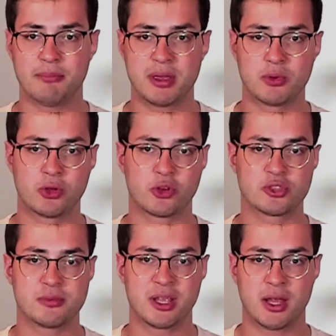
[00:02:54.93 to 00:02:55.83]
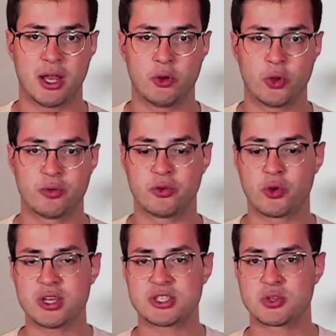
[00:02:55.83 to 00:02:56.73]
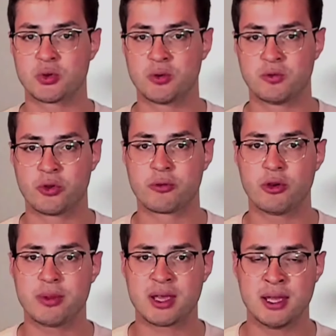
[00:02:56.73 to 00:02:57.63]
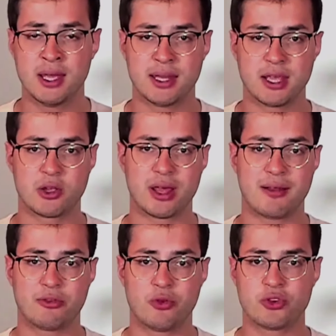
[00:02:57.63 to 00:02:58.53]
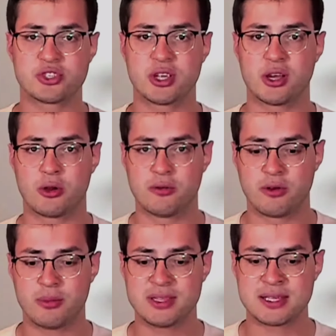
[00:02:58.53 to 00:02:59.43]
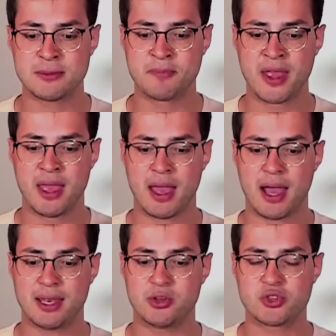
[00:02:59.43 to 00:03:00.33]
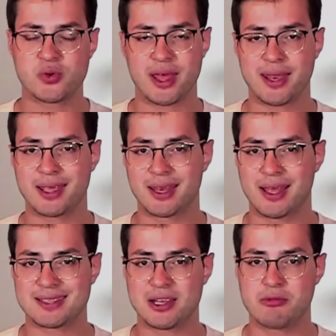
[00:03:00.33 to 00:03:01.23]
People could also be annoyed with noise, so phonophobia. They could have nausea or vomiting, and usually the headache can last